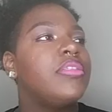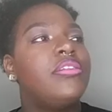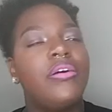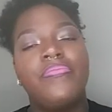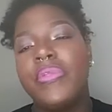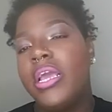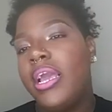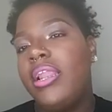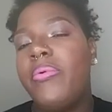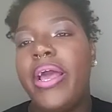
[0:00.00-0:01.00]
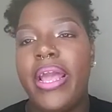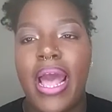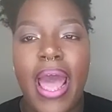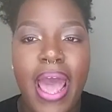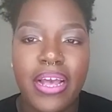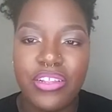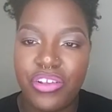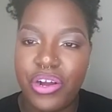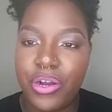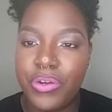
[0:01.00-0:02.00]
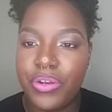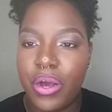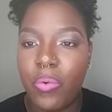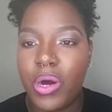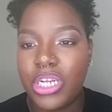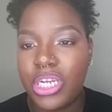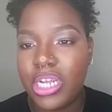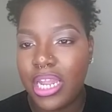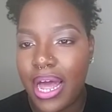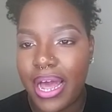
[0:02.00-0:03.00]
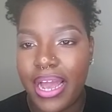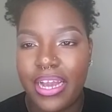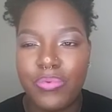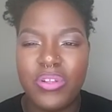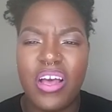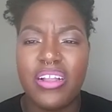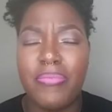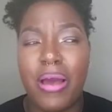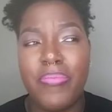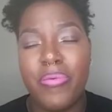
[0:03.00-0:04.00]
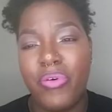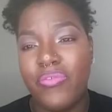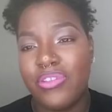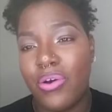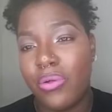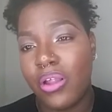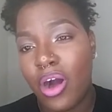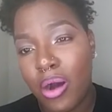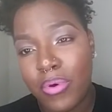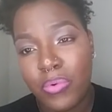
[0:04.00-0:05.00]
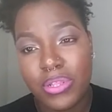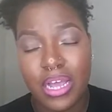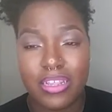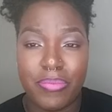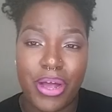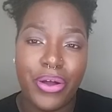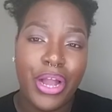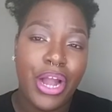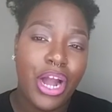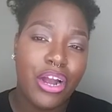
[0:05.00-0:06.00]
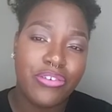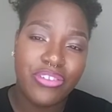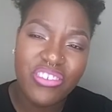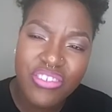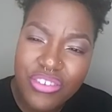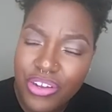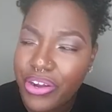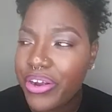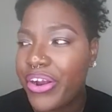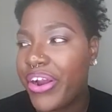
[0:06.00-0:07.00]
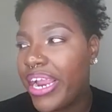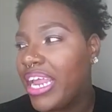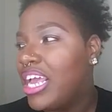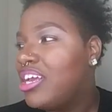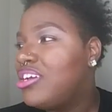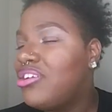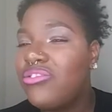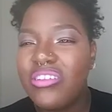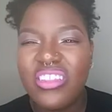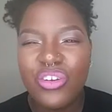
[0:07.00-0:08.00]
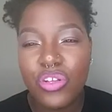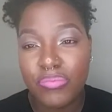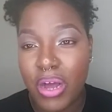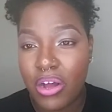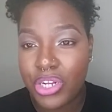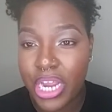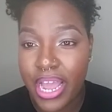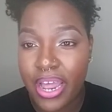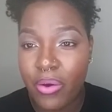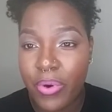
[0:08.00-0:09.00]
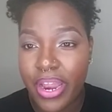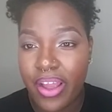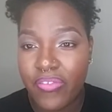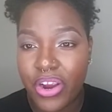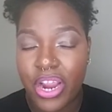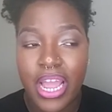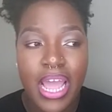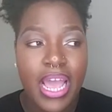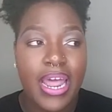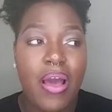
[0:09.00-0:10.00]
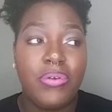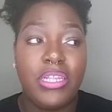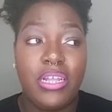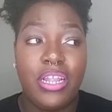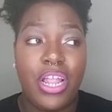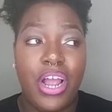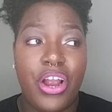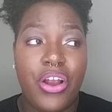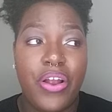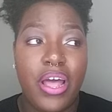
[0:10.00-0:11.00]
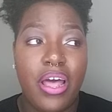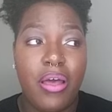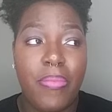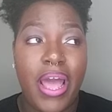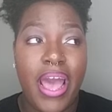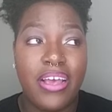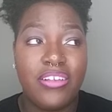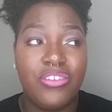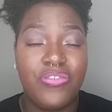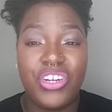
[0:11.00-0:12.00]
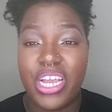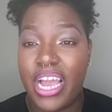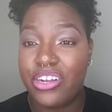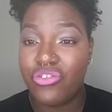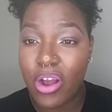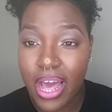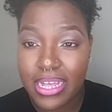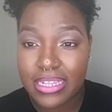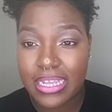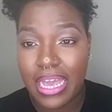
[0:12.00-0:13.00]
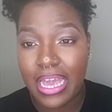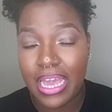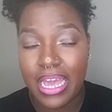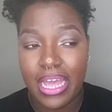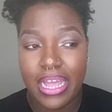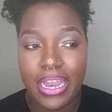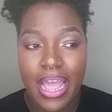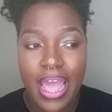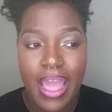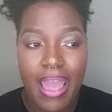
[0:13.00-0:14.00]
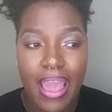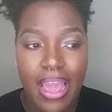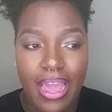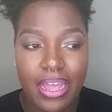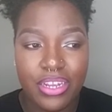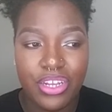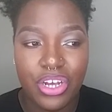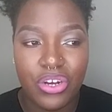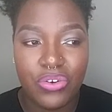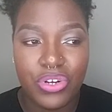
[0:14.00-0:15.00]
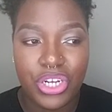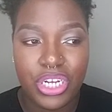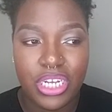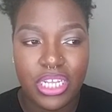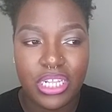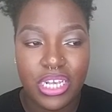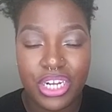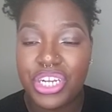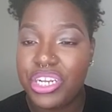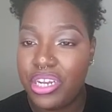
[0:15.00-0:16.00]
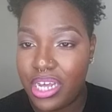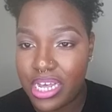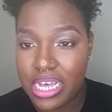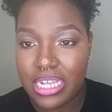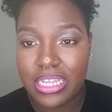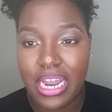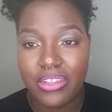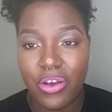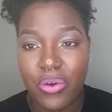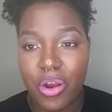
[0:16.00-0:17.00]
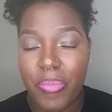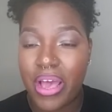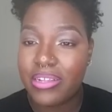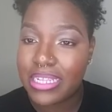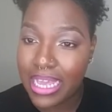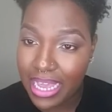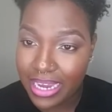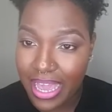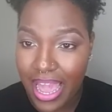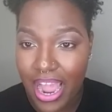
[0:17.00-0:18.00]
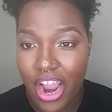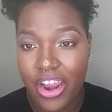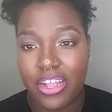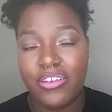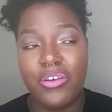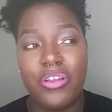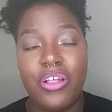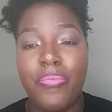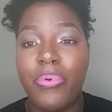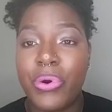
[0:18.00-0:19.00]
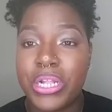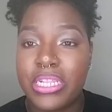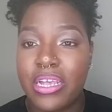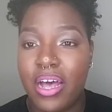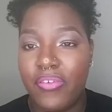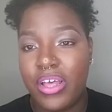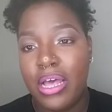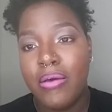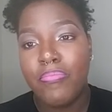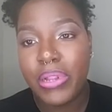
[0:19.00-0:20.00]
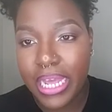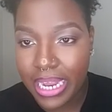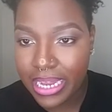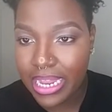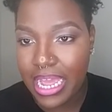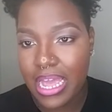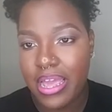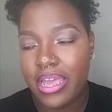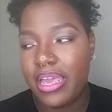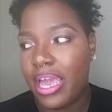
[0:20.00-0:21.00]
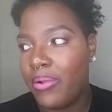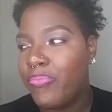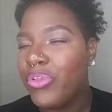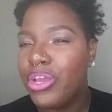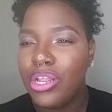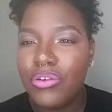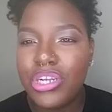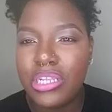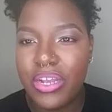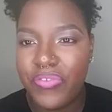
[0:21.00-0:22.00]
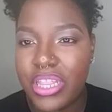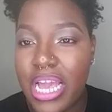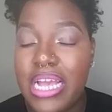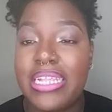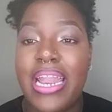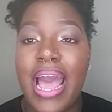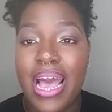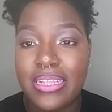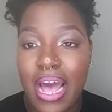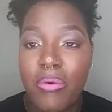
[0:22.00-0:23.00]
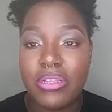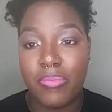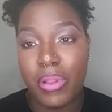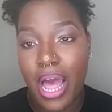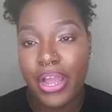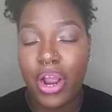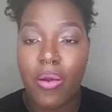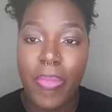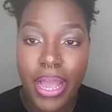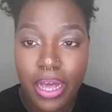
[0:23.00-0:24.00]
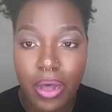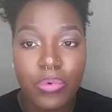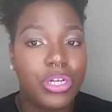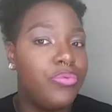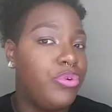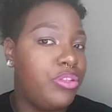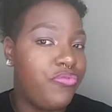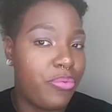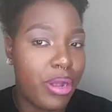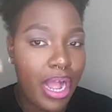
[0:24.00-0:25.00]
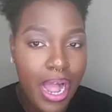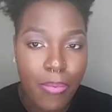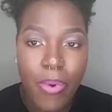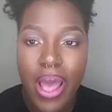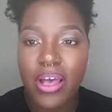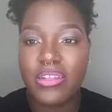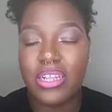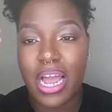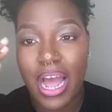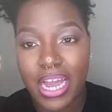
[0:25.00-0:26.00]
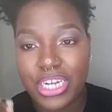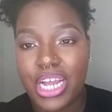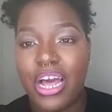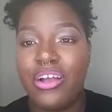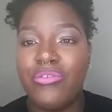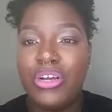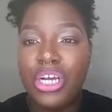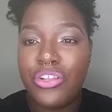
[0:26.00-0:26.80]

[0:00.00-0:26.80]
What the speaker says: So anyway, I asked her, what she liked. We talked about me moving to Oklahoma. We talked about her sister and, just little small chat or whatever. And I was telling her, I asked her if she had dry skin. And, she said she does. And I told her about skincare. And I told her the importance of blending and, just different things. That as I was applying her makeup, which I went from her eyebrows to the eyeshadow